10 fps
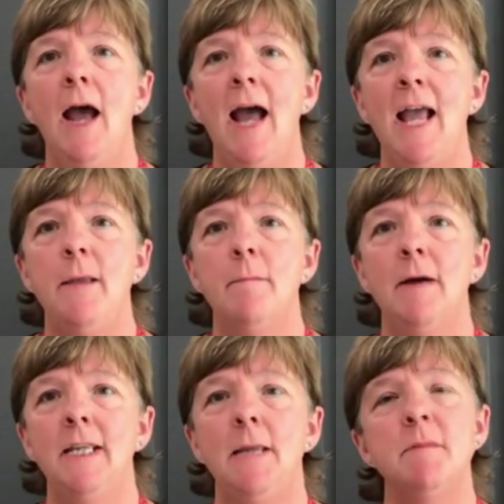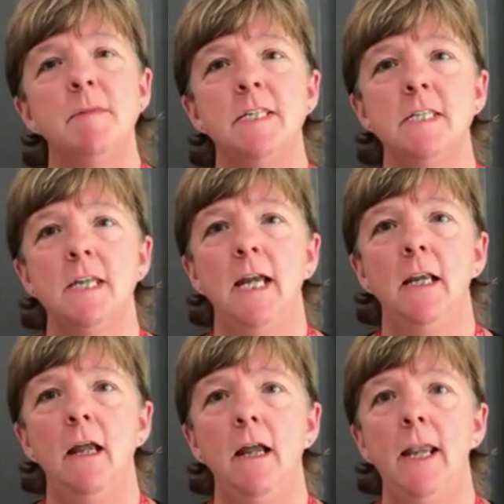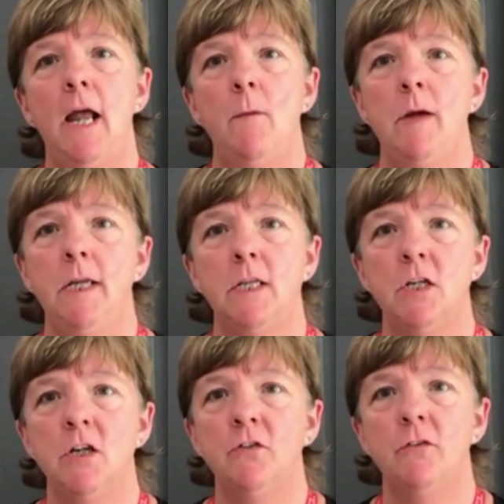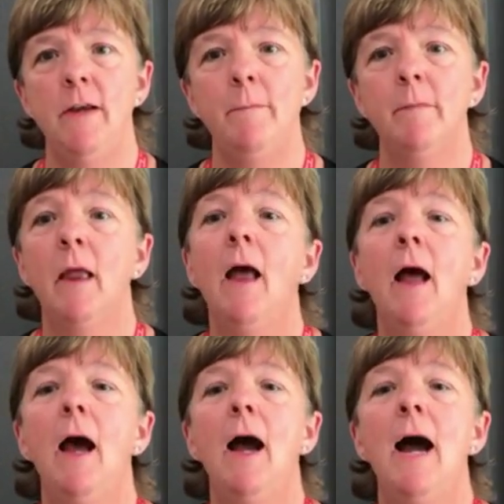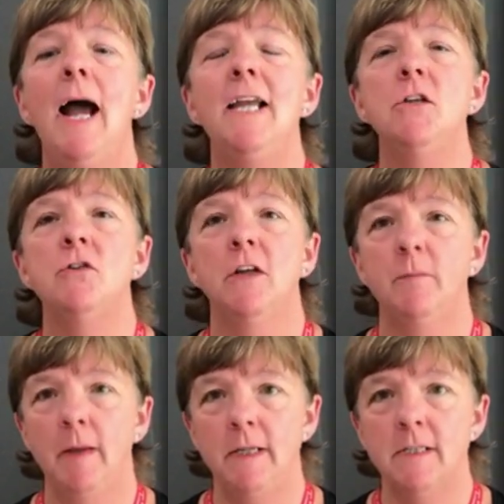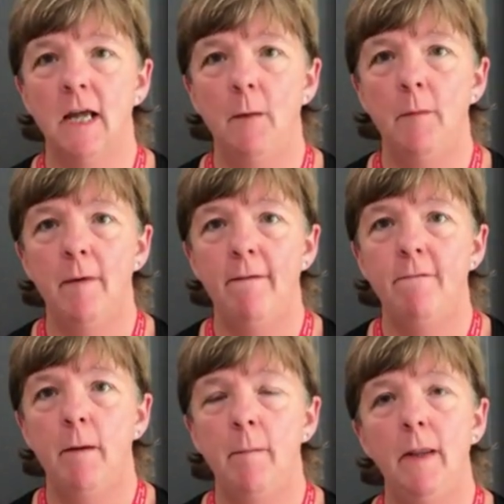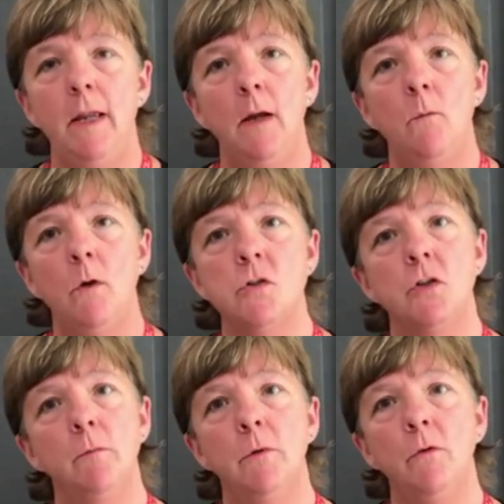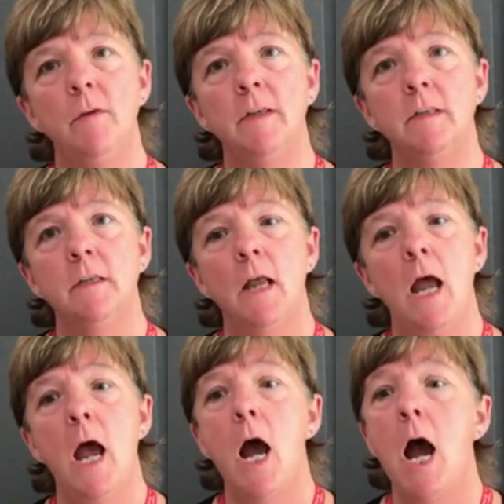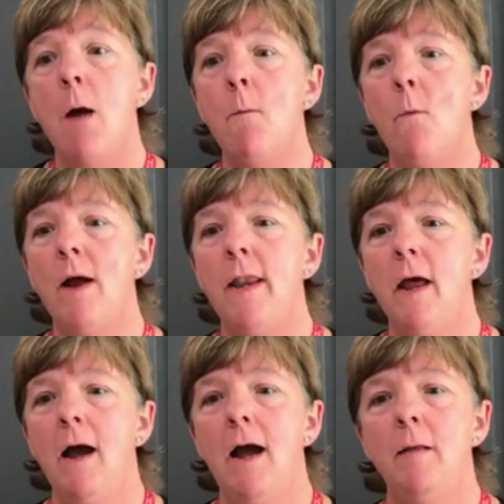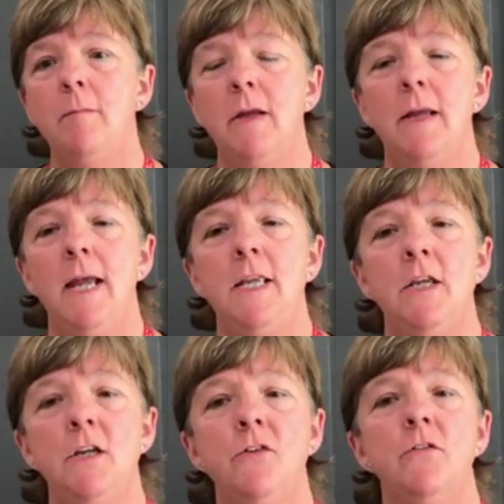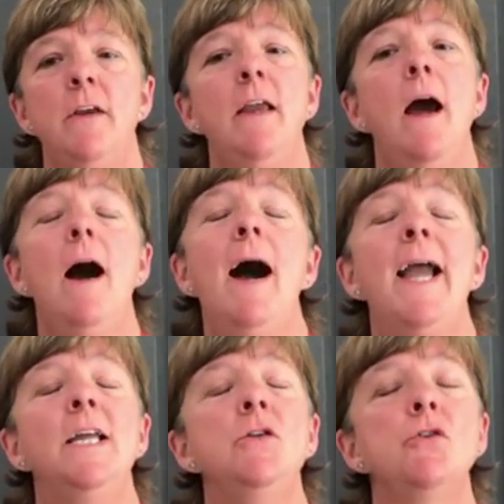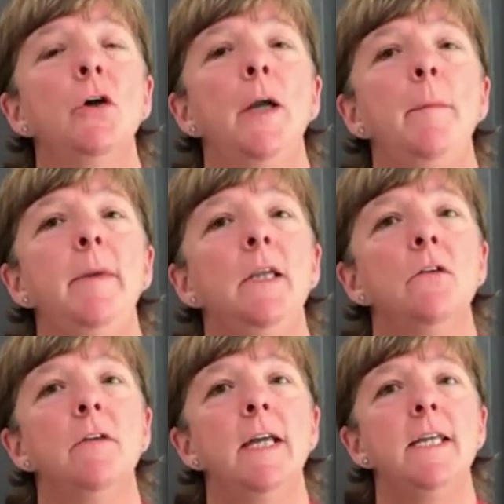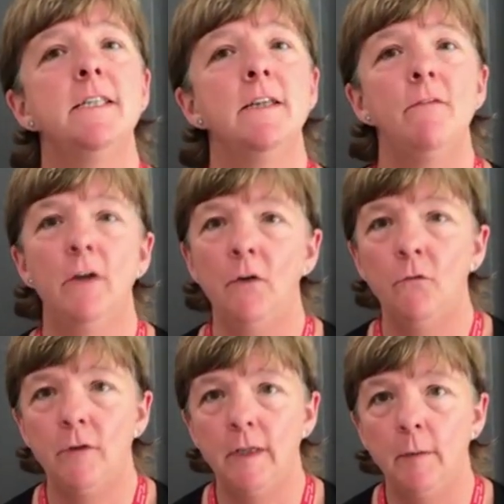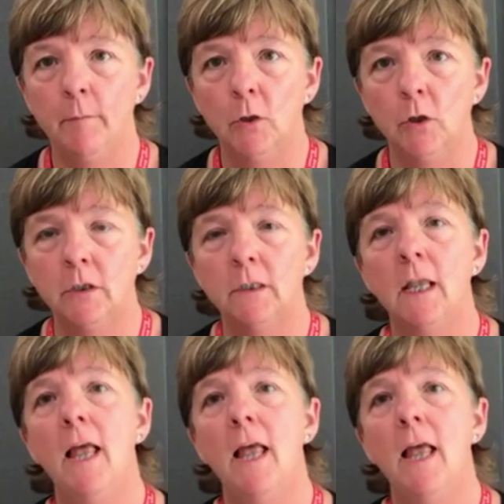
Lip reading: Hi, my name's Mrs. Taylor and I work in nursery. I enjoy spending time with my family and watching movies. And when I'm in nursery, I enjoy being creative and reading books.